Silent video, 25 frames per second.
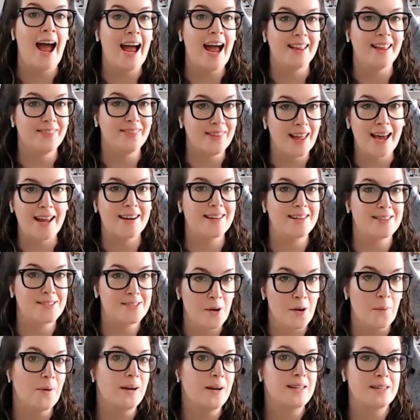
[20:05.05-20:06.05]
And that is
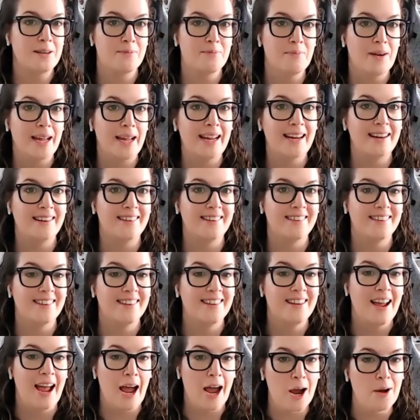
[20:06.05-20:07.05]
going to mean
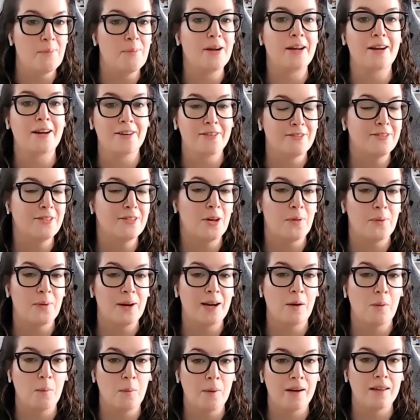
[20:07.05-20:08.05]
ebbing and
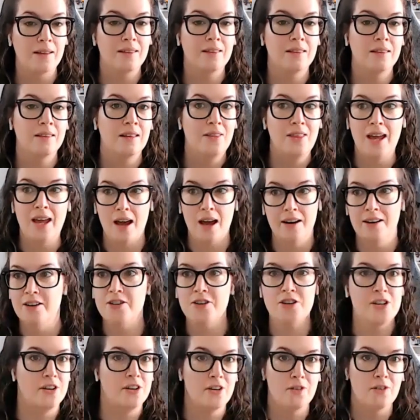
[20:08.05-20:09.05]
flowing with the
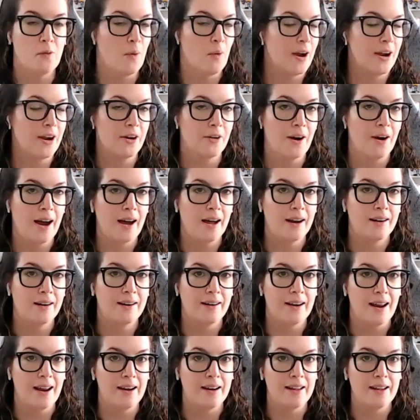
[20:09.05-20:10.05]
energy of where you're at
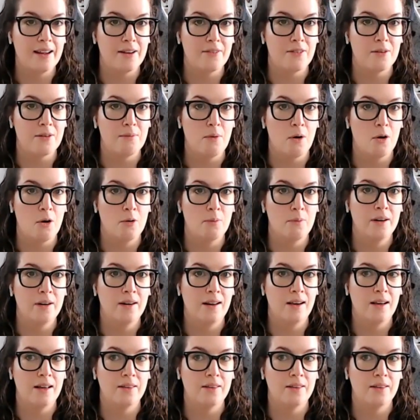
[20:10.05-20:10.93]
in any given moment,